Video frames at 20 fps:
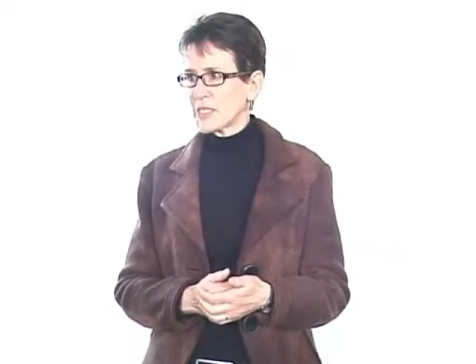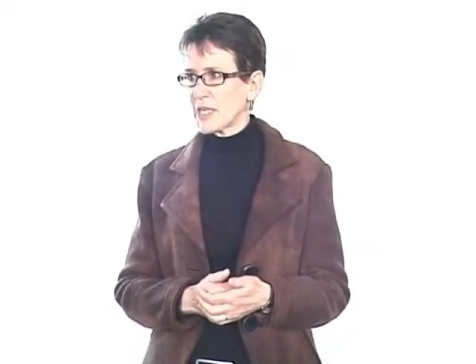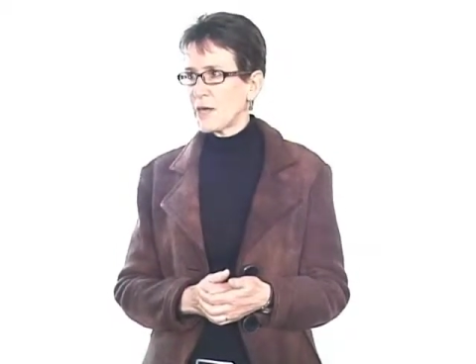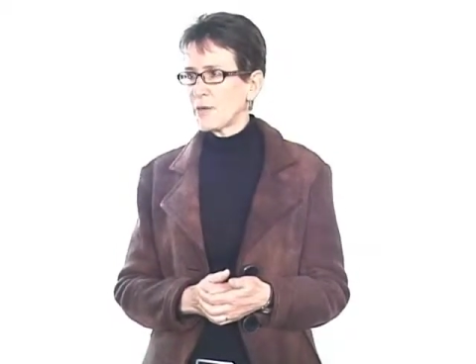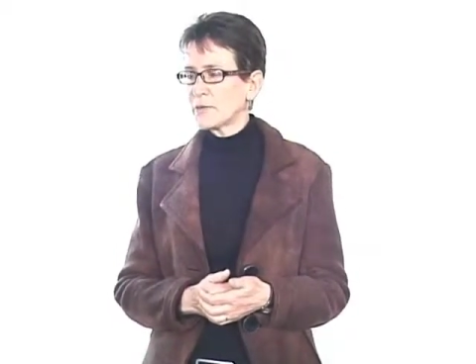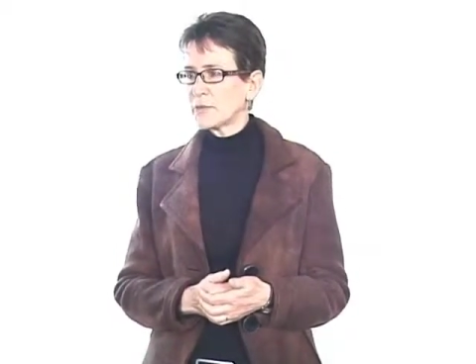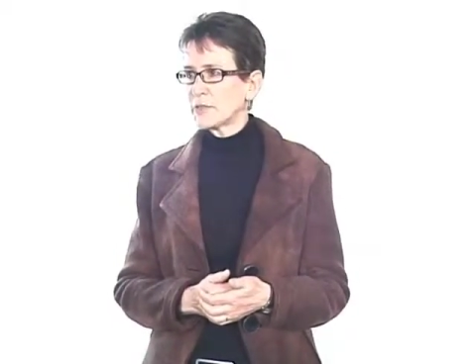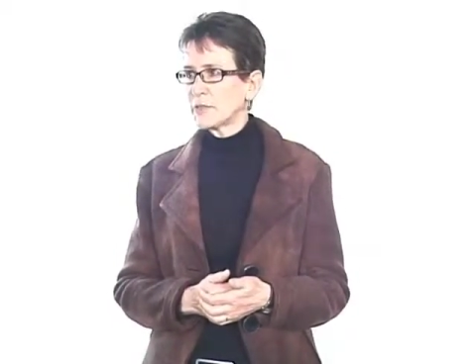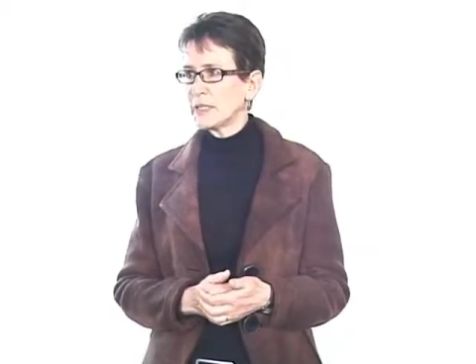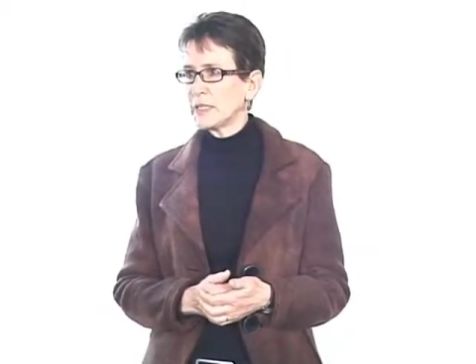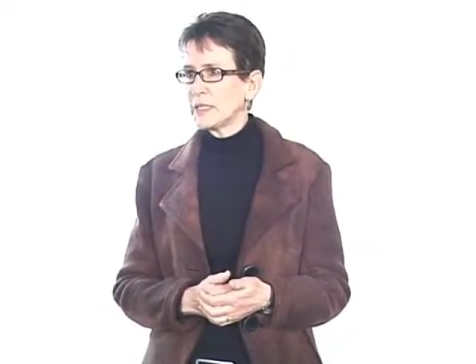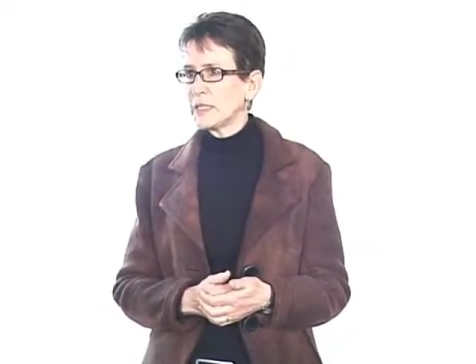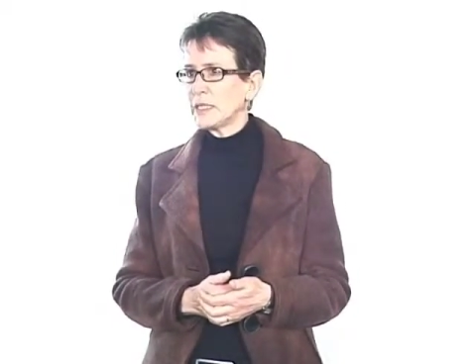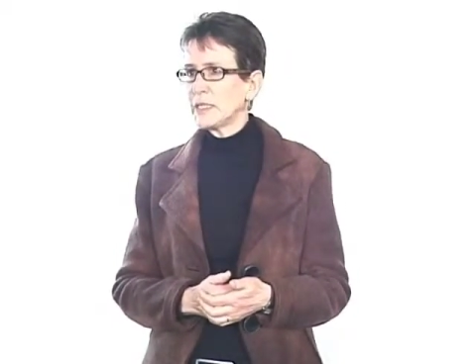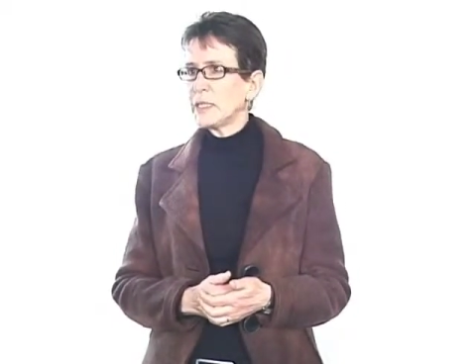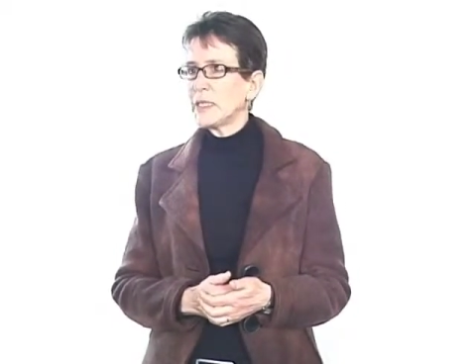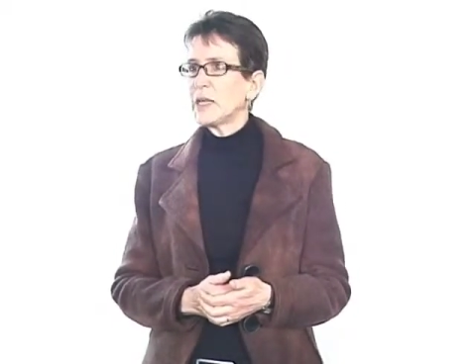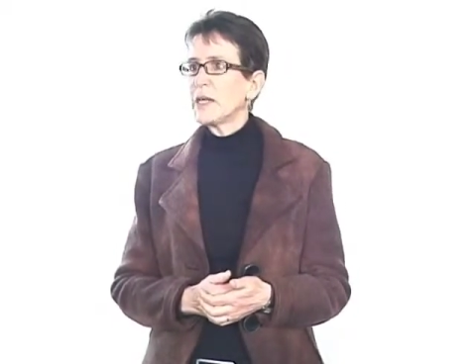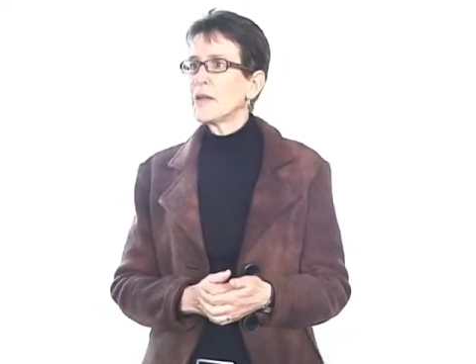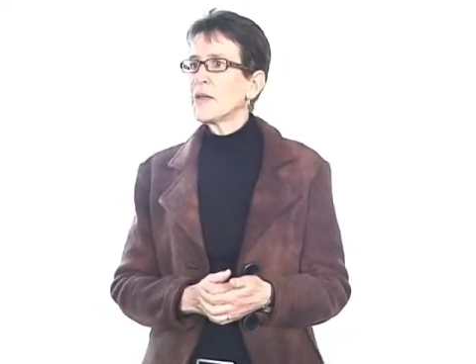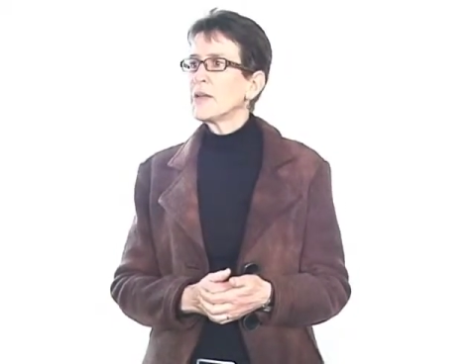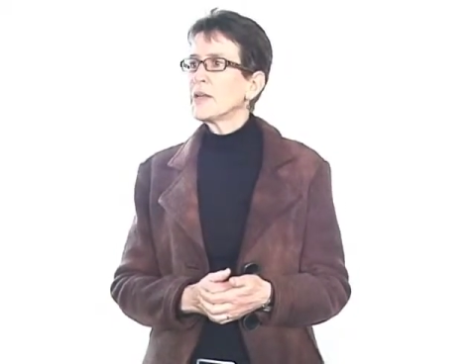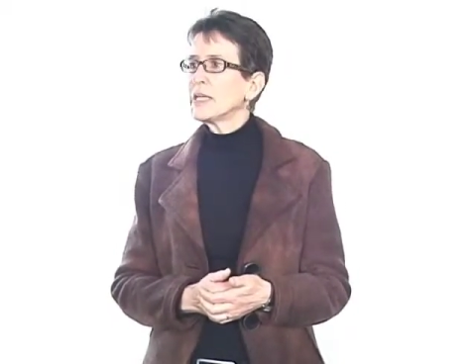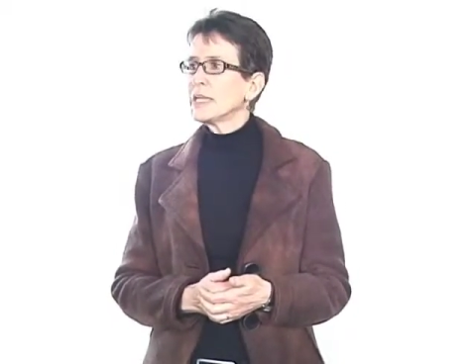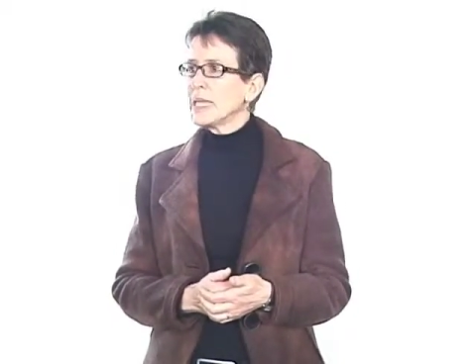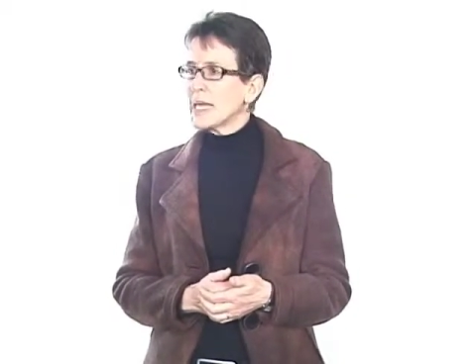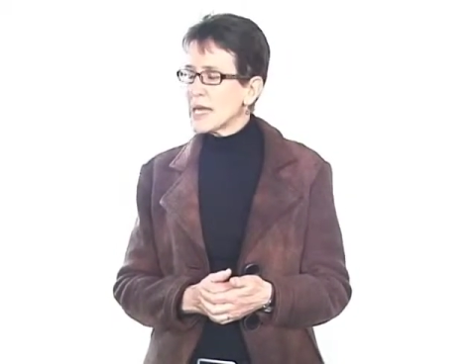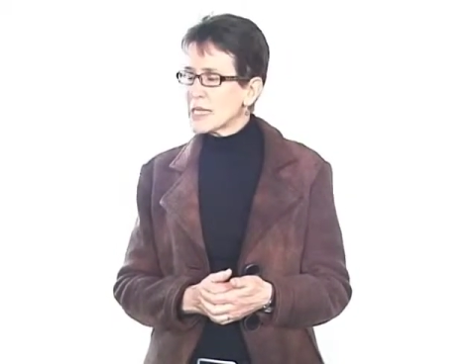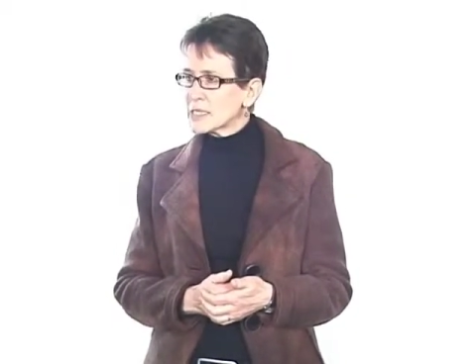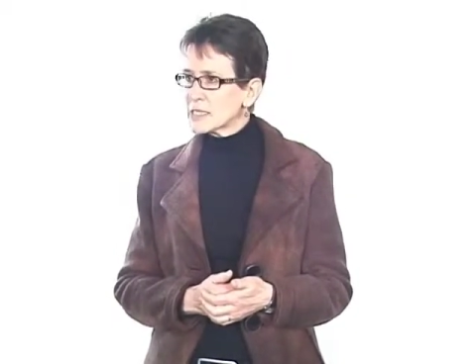out.
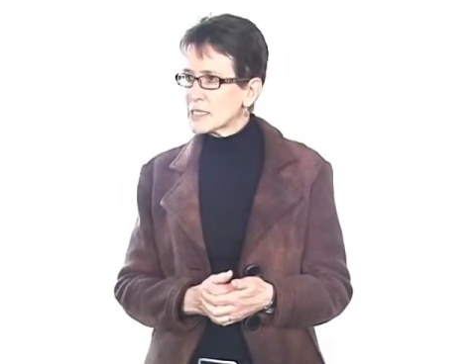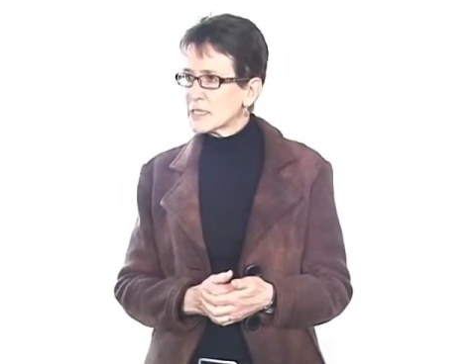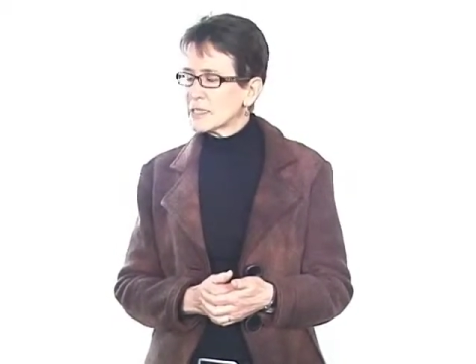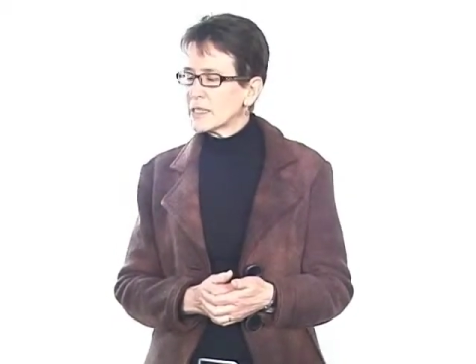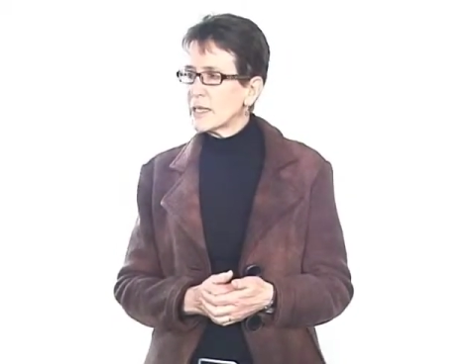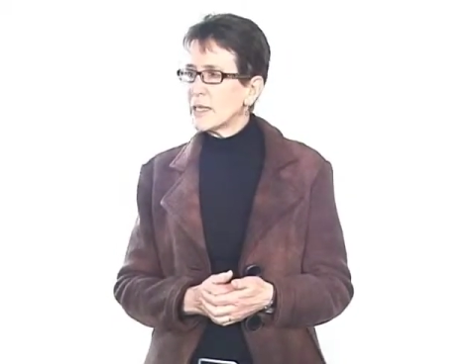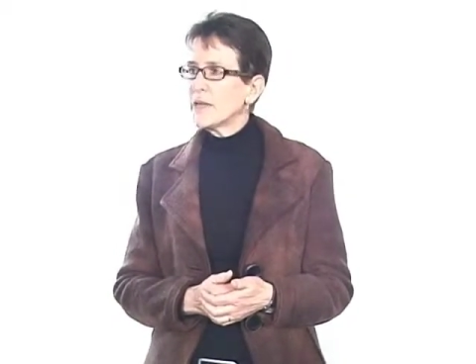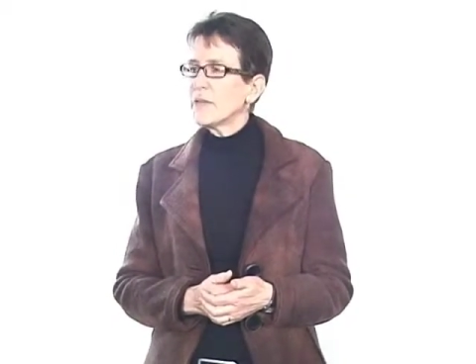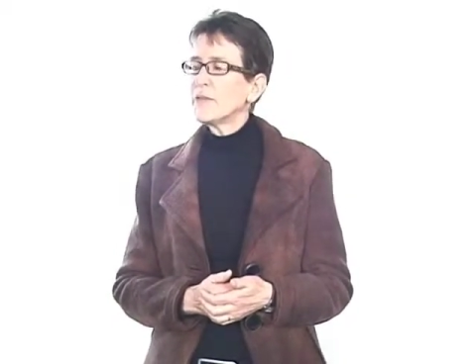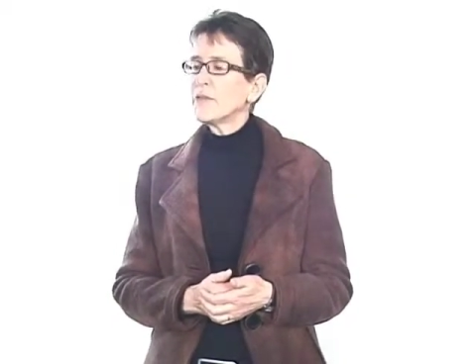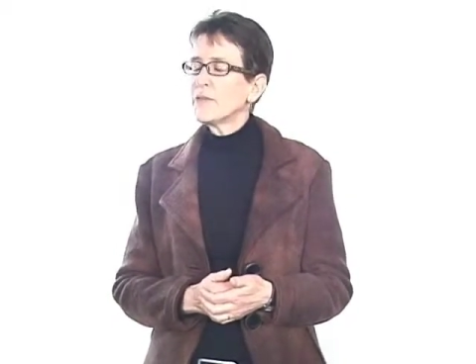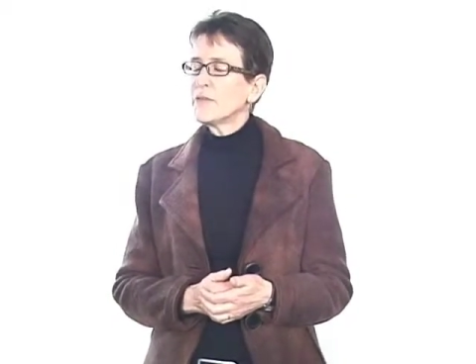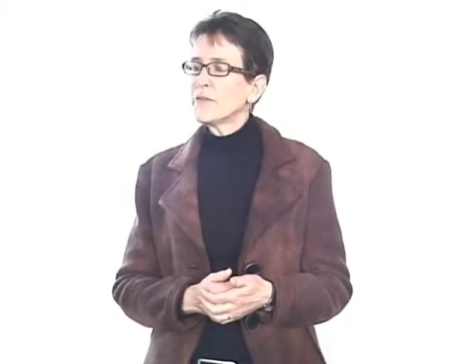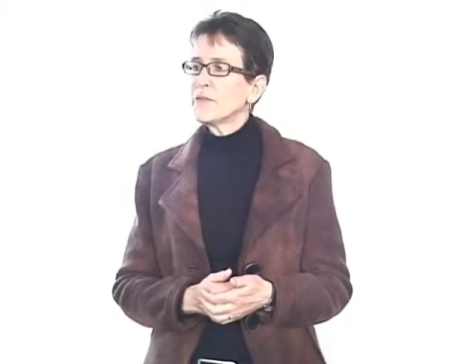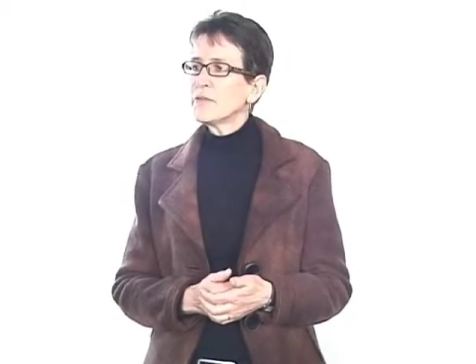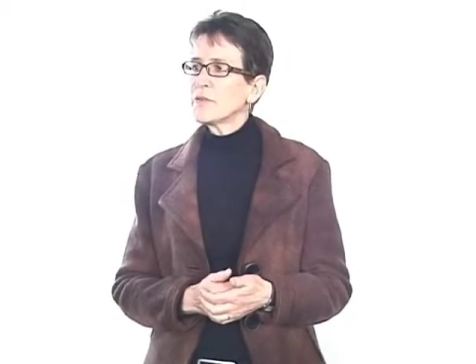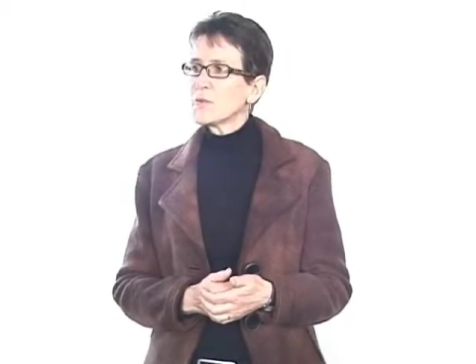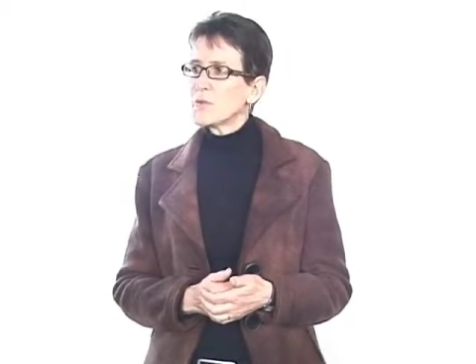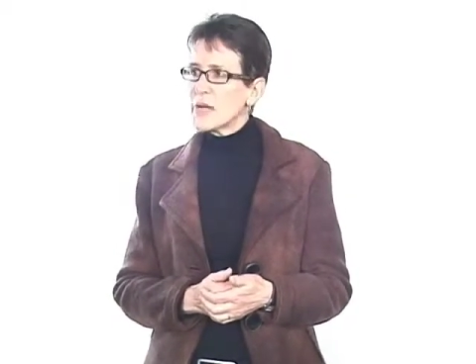Yes, the